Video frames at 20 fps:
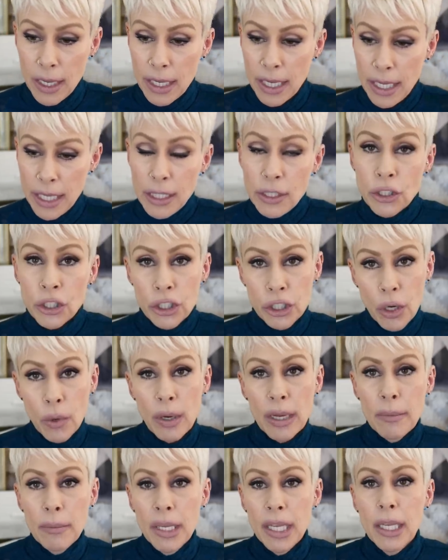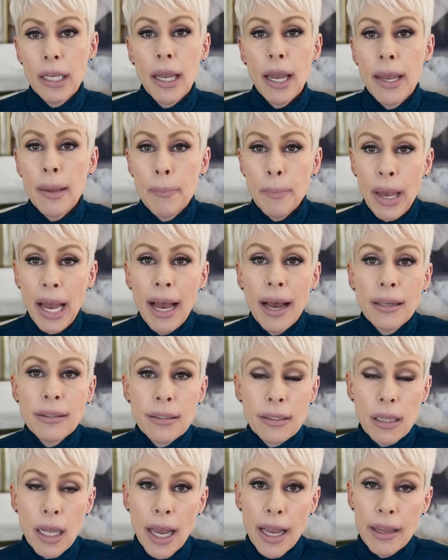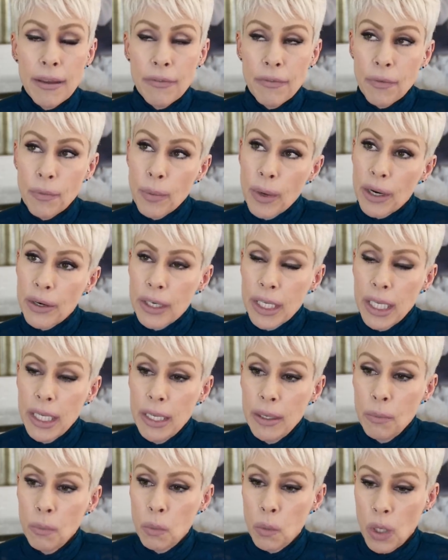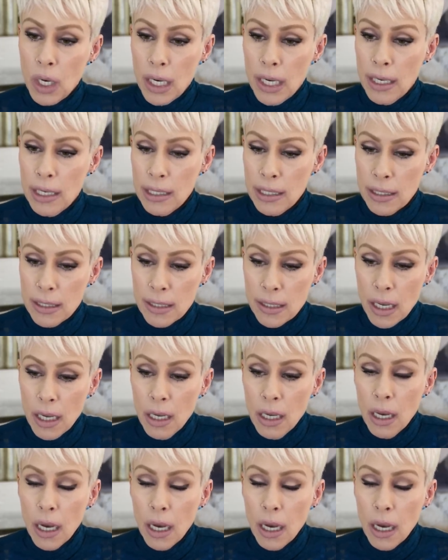He's showing me a past life where he was,